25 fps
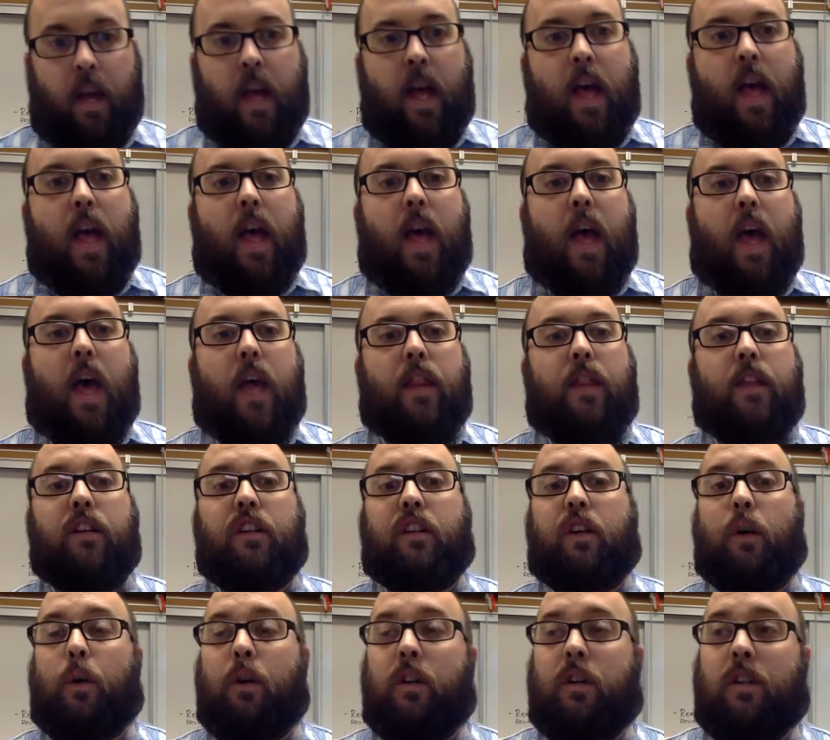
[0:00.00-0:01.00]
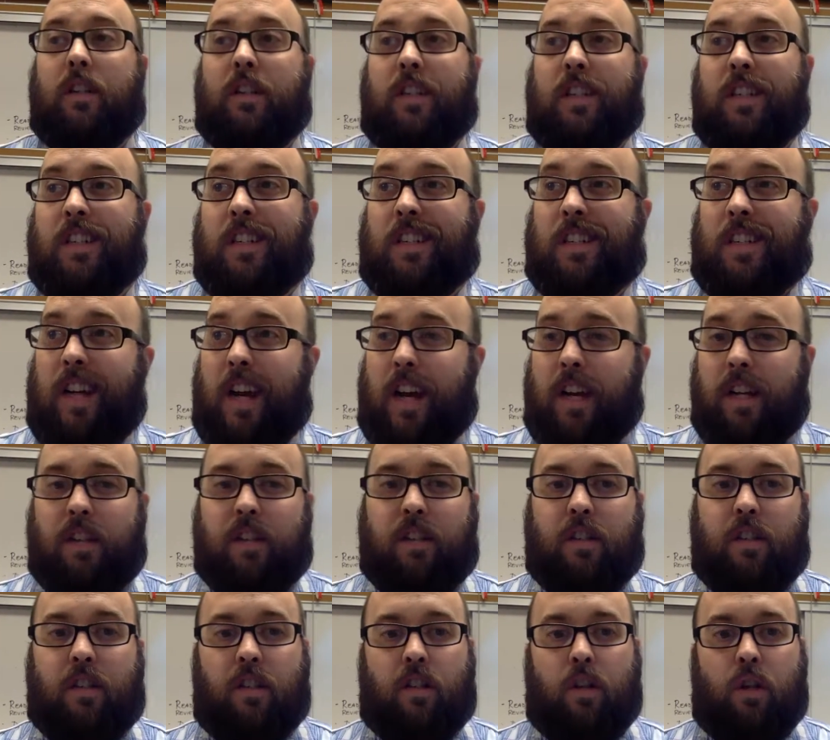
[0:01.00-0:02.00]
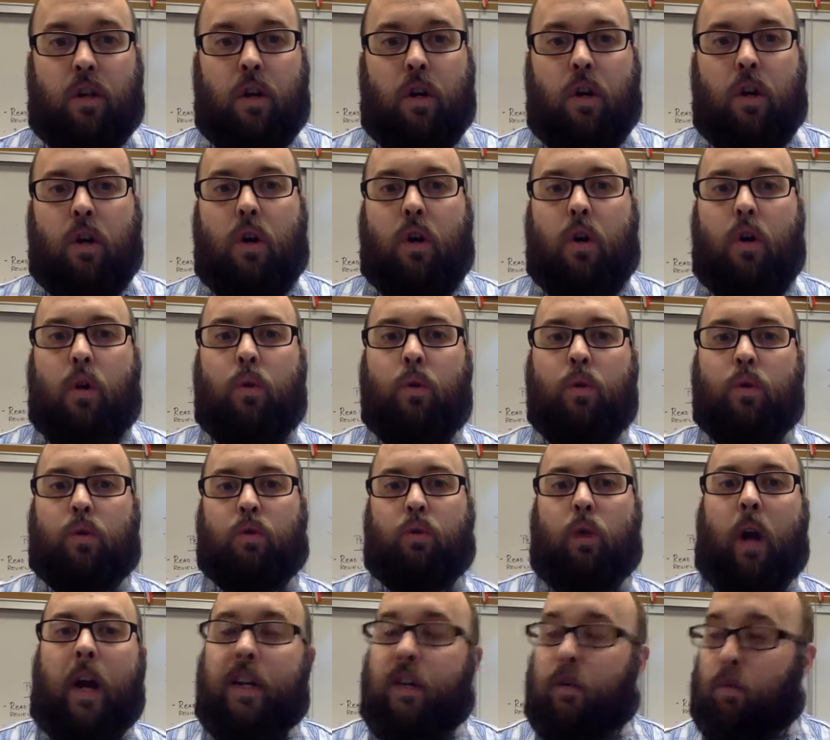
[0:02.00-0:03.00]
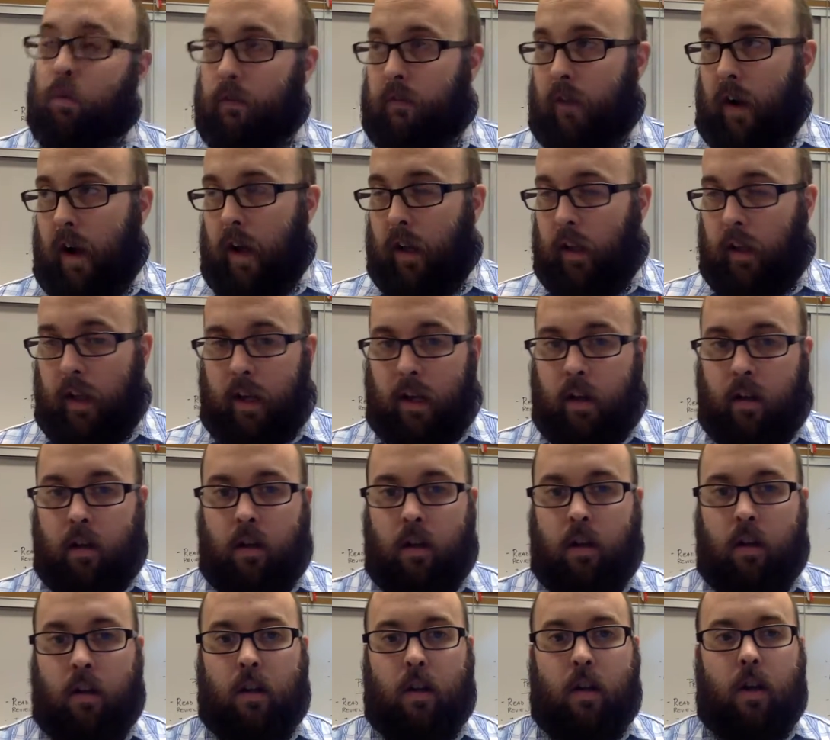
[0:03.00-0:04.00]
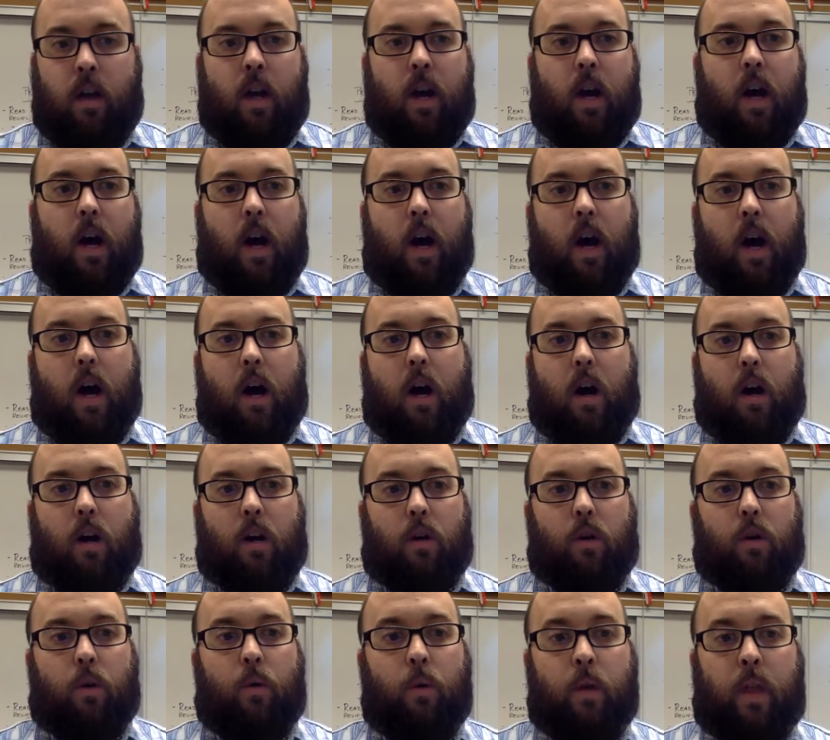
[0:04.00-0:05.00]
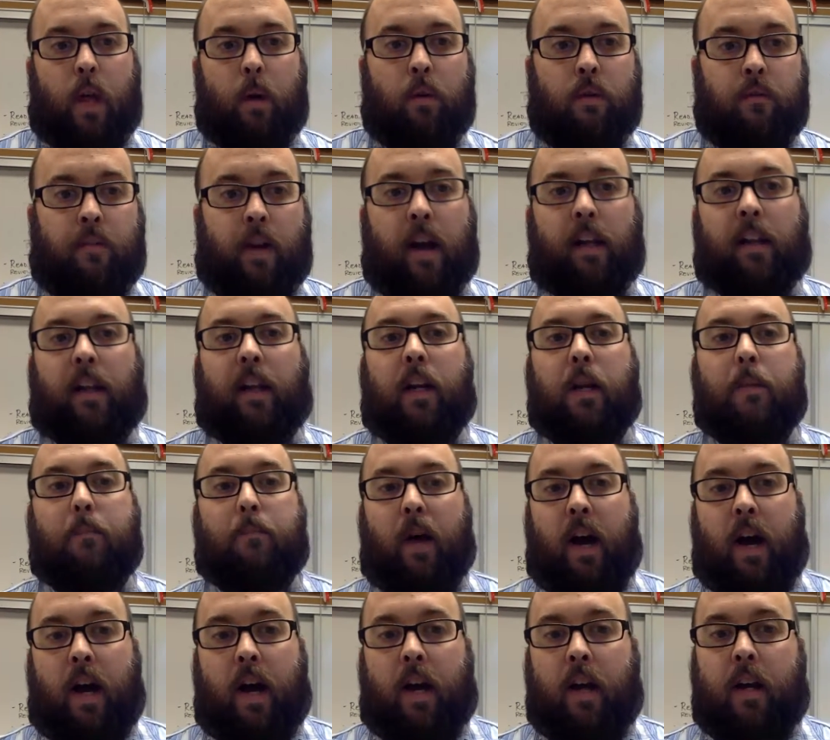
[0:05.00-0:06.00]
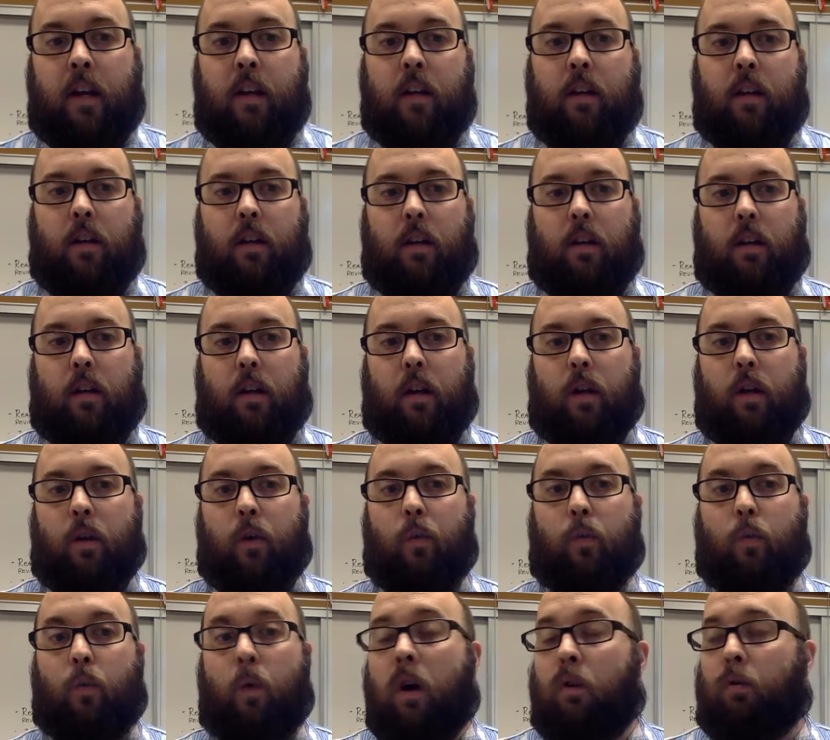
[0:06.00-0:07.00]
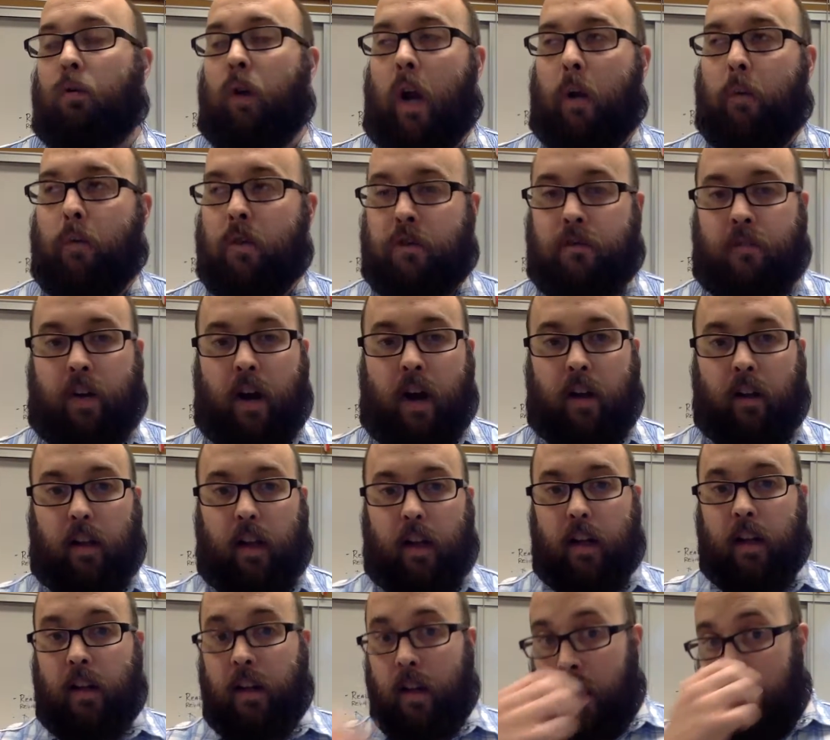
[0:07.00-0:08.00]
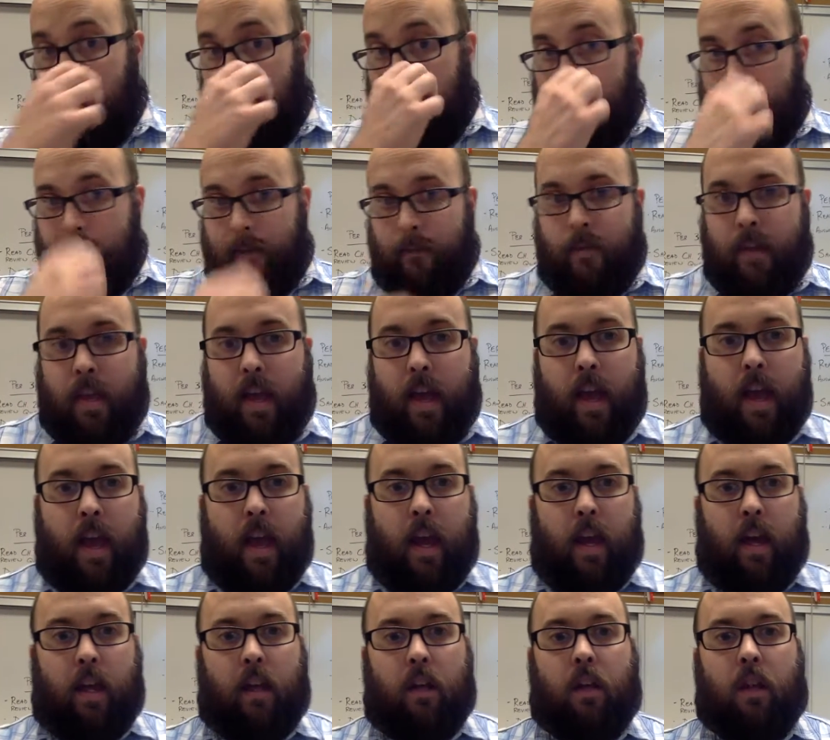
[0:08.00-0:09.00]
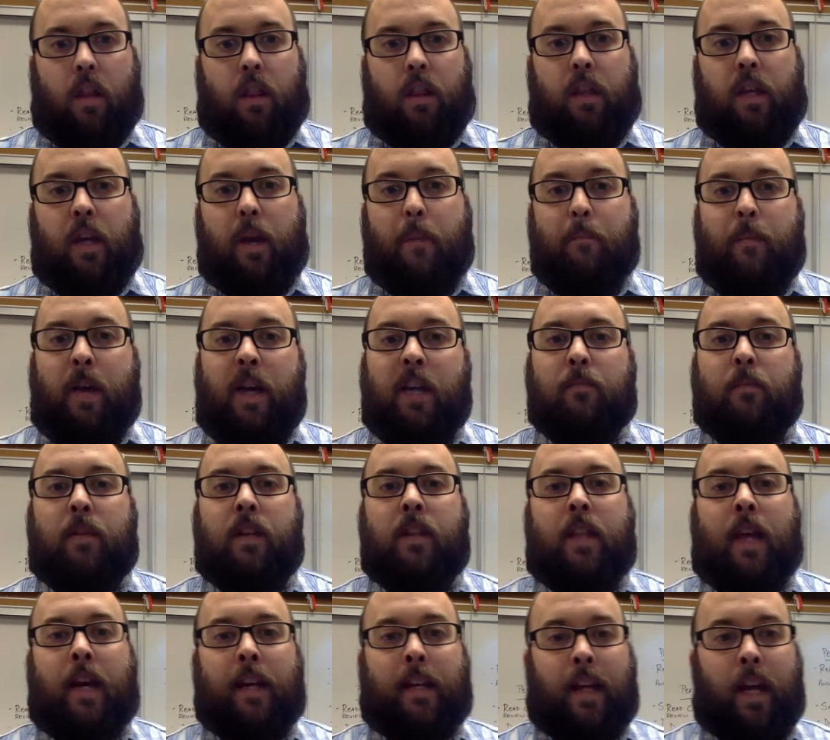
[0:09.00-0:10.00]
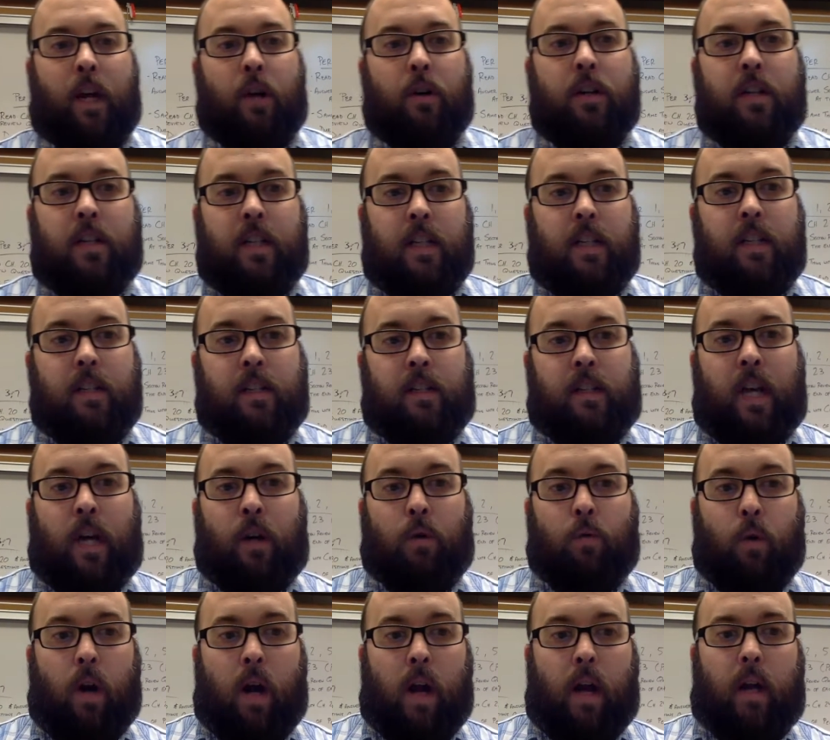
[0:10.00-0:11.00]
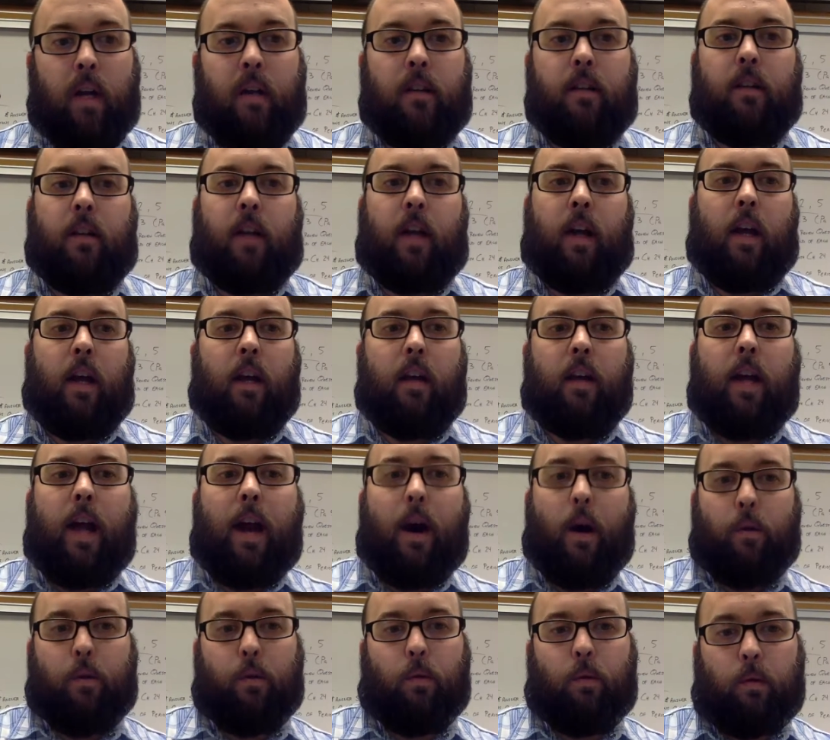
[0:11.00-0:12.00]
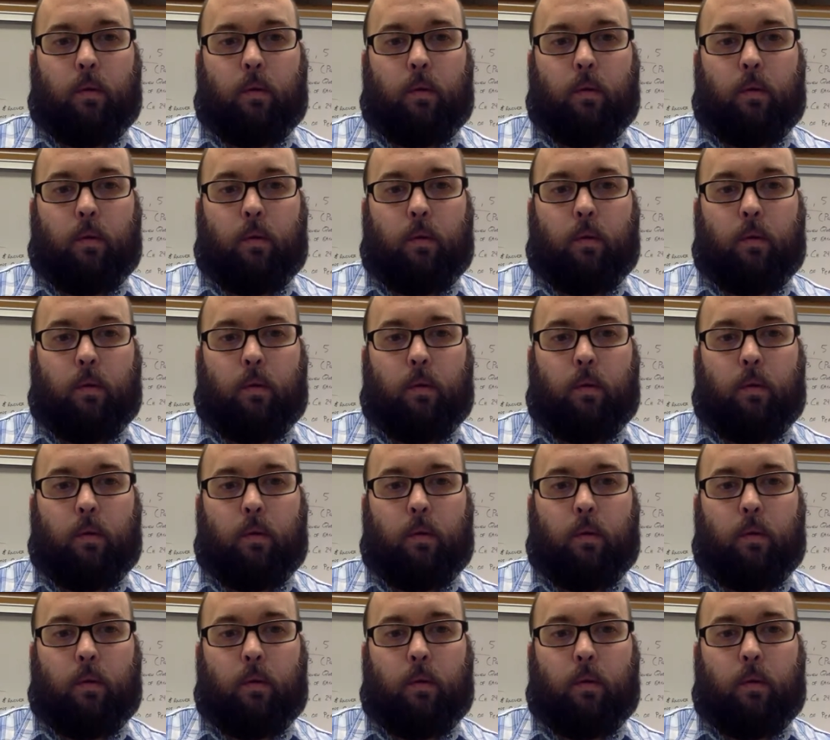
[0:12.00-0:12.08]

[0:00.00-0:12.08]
and then you're going to discuss whose rights were violated, who they were violated by, what right was violated, and the amendment that guarantees that right, and how the...